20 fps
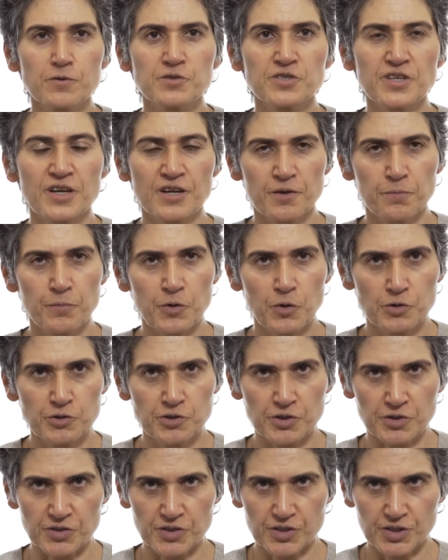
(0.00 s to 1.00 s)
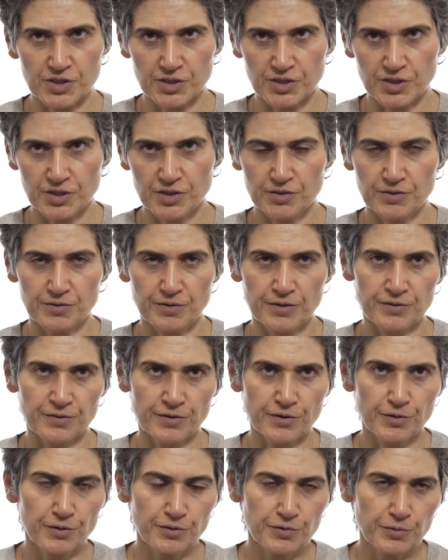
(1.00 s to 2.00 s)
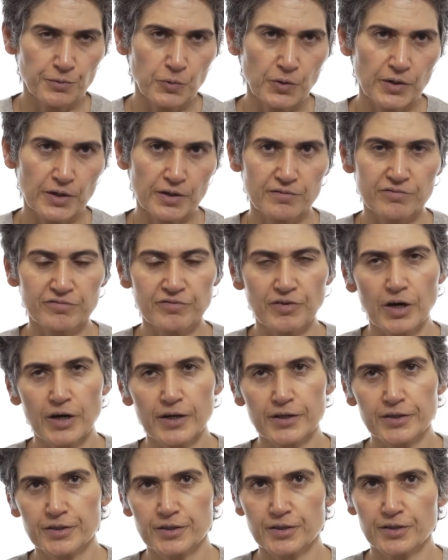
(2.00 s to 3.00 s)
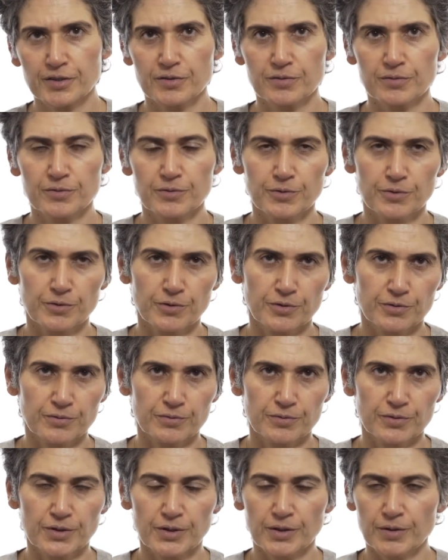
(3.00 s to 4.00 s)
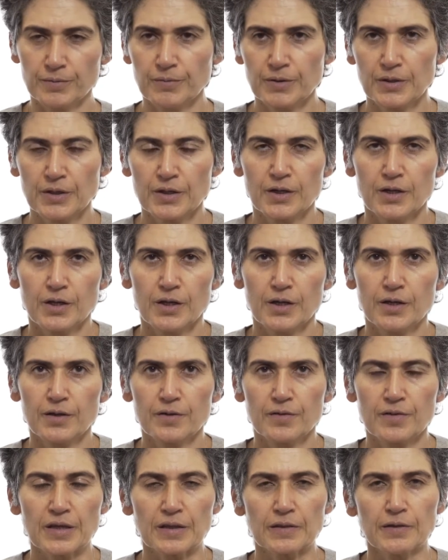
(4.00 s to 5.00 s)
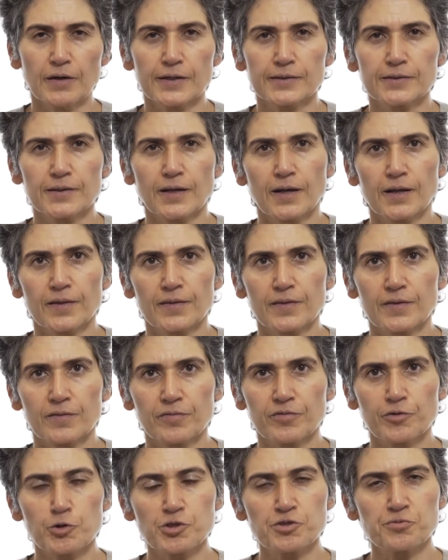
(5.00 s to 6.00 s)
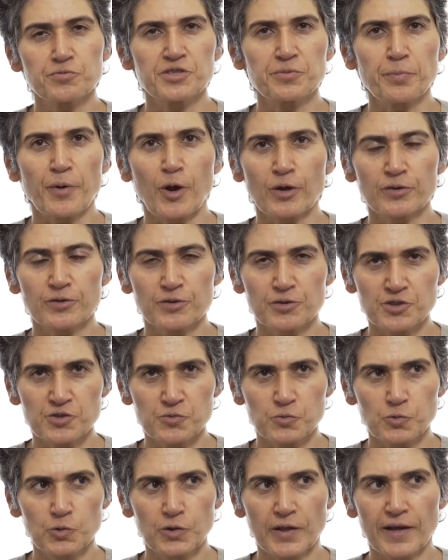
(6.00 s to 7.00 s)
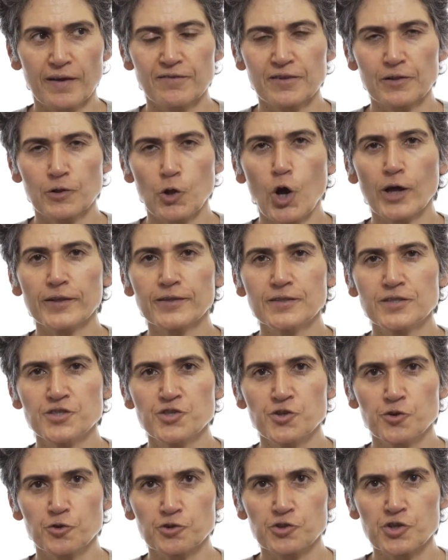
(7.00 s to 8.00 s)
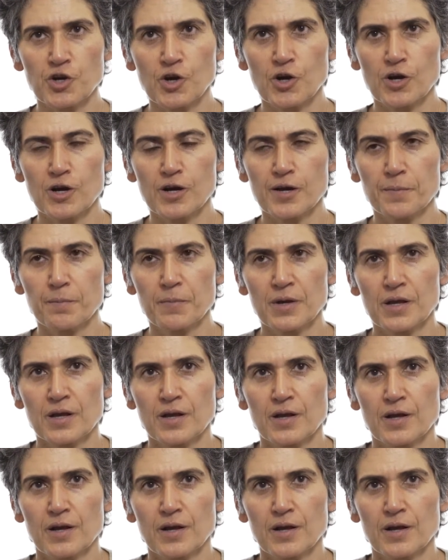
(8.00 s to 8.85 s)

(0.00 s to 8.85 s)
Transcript: there is an emergency, either an earthquake, fire, or anything like that, the first responders will have a lot easier time